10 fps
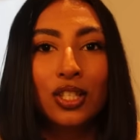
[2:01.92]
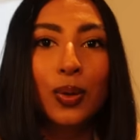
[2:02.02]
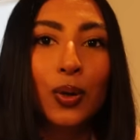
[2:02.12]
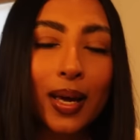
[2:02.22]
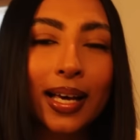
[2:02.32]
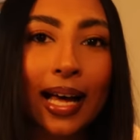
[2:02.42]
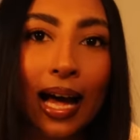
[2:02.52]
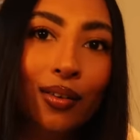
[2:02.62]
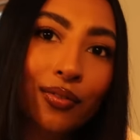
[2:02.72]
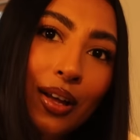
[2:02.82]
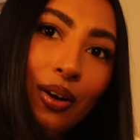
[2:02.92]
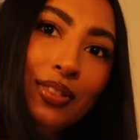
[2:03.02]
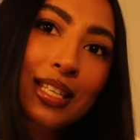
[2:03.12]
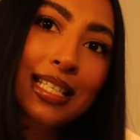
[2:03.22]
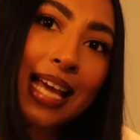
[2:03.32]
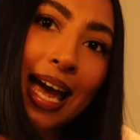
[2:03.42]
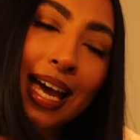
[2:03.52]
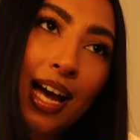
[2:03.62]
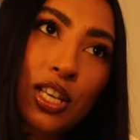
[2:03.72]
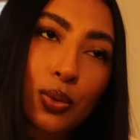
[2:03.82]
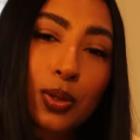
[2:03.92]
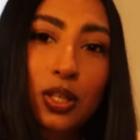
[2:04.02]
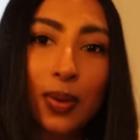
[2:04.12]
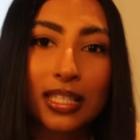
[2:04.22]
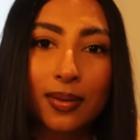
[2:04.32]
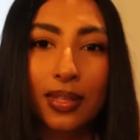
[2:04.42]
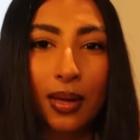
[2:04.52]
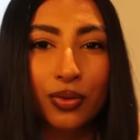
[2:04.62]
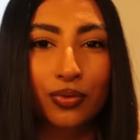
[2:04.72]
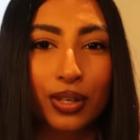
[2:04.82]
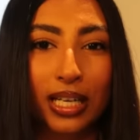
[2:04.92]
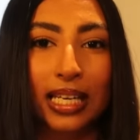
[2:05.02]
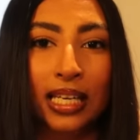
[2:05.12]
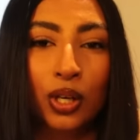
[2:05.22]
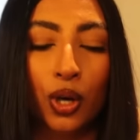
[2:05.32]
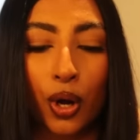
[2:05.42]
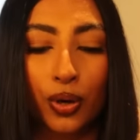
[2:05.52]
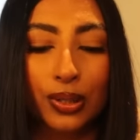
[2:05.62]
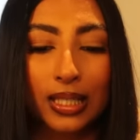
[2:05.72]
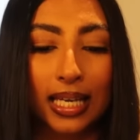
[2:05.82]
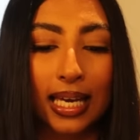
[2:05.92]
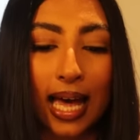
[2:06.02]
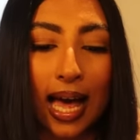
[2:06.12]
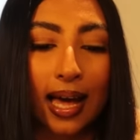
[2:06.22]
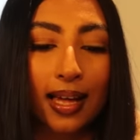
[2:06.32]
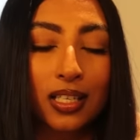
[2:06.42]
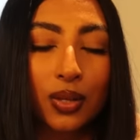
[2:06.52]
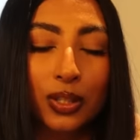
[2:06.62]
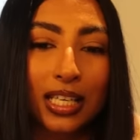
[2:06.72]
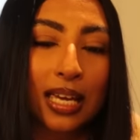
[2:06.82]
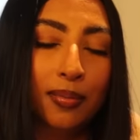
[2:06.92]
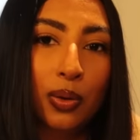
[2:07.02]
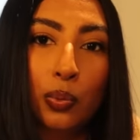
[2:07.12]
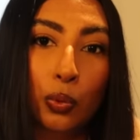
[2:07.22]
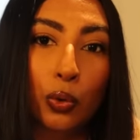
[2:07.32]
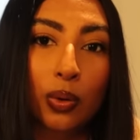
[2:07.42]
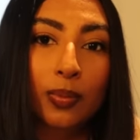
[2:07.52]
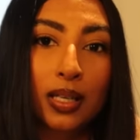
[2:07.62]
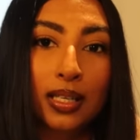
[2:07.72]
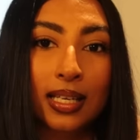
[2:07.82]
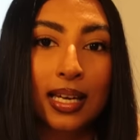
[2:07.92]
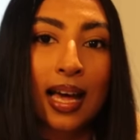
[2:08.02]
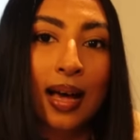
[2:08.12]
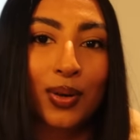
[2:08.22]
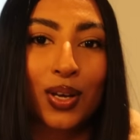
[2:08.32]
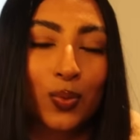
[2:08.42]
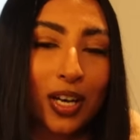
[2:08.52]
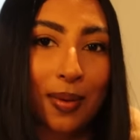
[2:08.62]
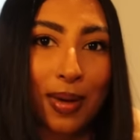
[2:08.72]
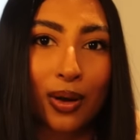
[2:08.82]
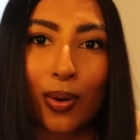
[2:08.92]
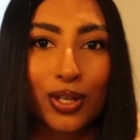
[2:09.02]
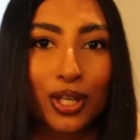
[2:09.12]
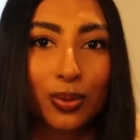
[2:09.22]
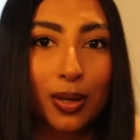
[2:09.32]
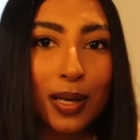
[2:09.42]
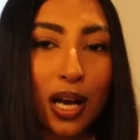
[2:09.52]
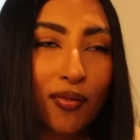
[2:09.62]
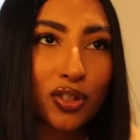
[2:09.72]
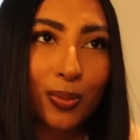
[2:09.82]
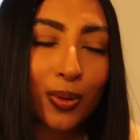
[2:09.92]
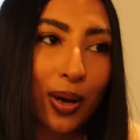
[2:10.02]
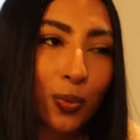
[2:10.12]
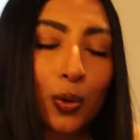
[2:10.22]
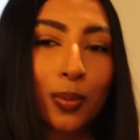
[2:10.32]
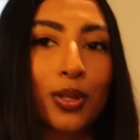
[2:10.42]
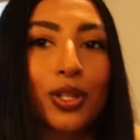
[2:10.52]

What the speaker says: Let's do a quick outfit of the day. I just wanted to wear something that was really cozy and would keep me warm, because when I'm ill, I just want to be comfortable and warm.